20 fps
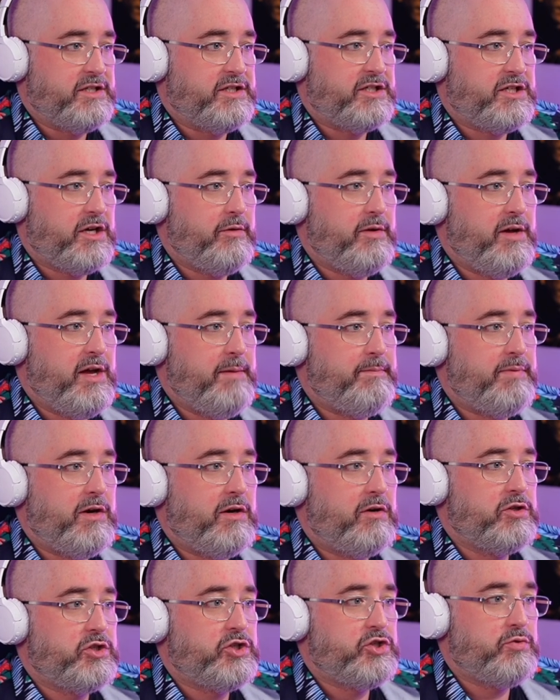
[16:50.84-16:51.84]
it so he
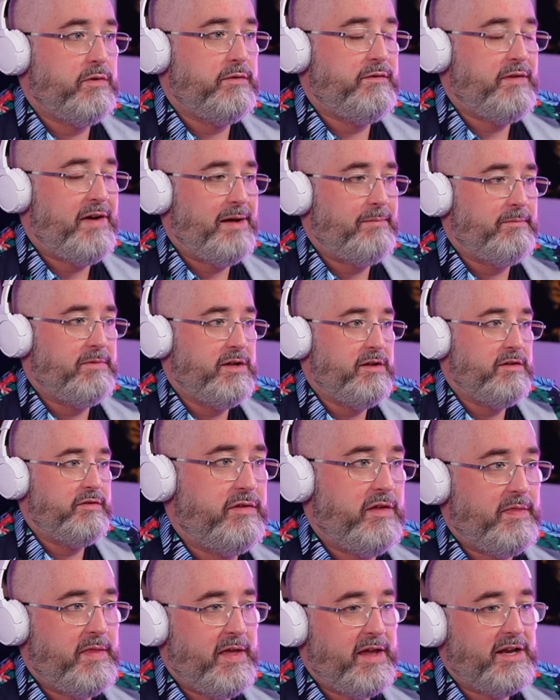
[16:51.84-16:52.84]
belongs to a family,
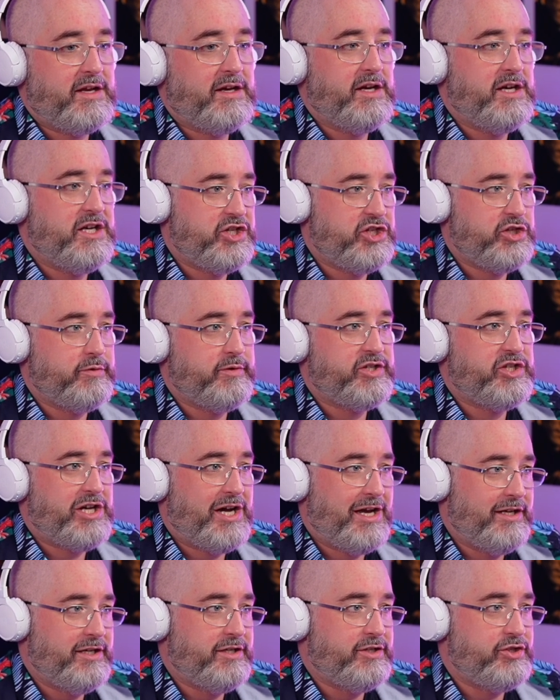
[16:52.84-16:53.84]
then they can issue a
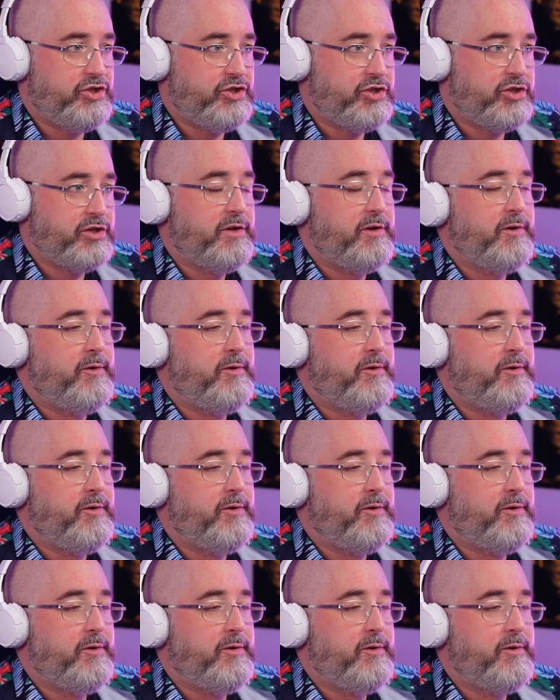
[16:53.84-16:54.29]
challenge